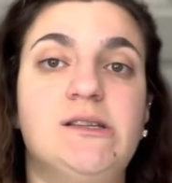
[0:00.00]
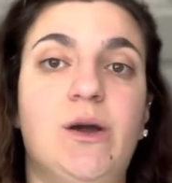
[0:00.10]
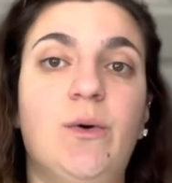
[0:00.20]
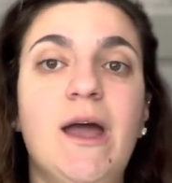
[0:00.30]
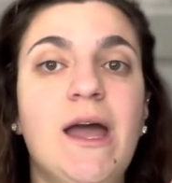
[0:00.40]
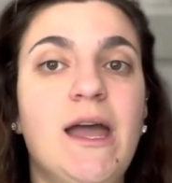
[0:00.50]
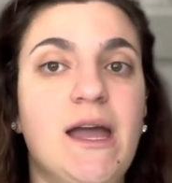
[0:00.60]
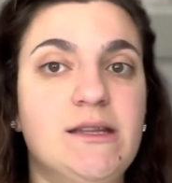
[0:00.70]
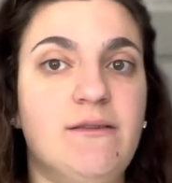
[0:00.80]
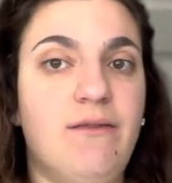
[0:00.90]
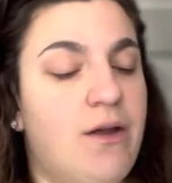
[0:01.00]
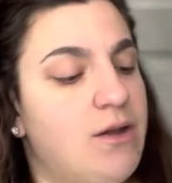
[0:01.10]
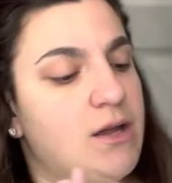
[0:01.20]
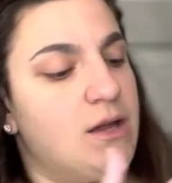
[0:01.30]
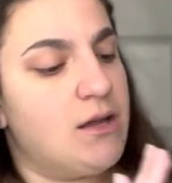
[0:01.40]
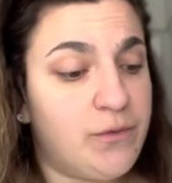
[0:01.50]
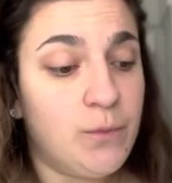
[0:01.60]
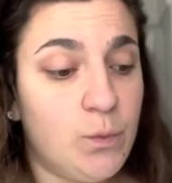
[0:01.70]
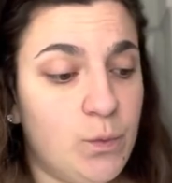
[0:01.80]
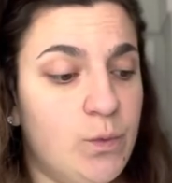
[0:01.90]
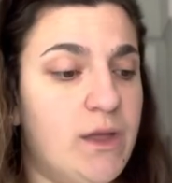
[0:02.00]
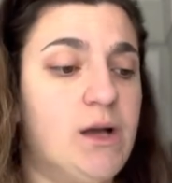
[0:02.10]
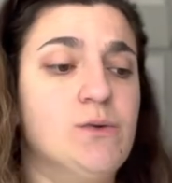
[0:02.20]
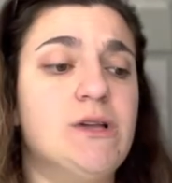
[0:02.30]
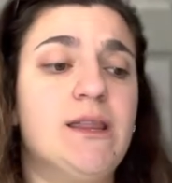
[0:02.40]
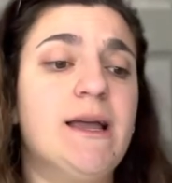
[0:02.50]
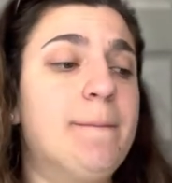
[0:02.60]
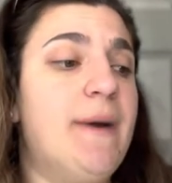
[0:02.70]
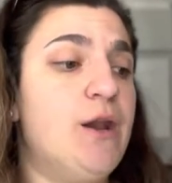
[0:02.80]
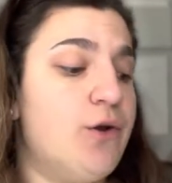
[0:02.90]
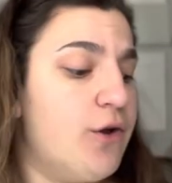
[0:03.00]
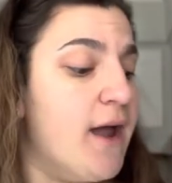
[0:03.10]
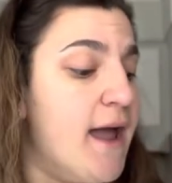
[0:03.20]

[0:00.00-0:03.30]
So it's very smooth. It goes on like butter.